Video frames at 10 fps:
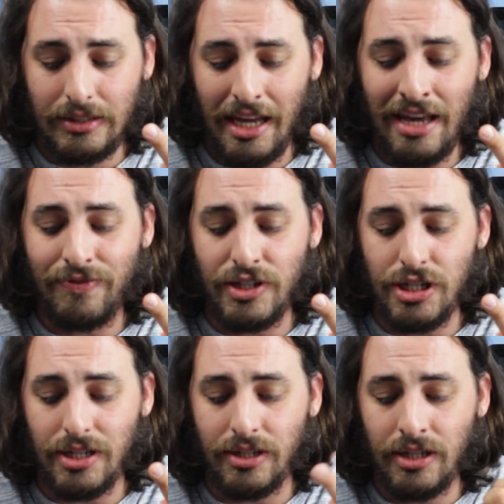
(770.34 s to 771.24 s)

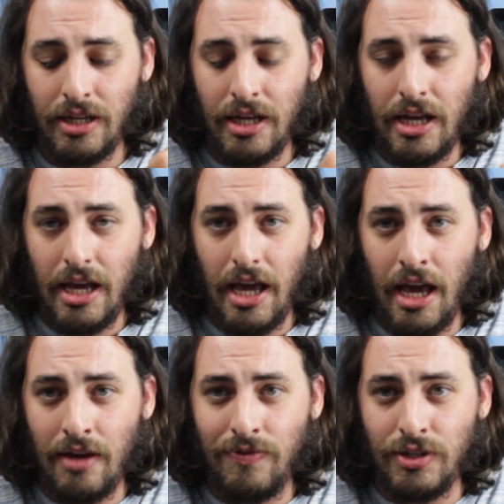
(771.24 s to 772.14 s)
Effigy,
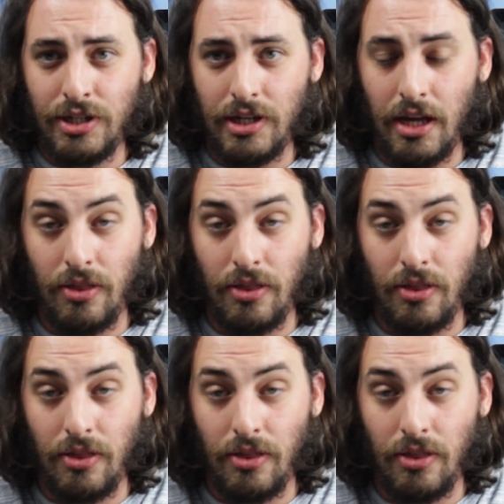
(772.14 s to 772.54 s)
I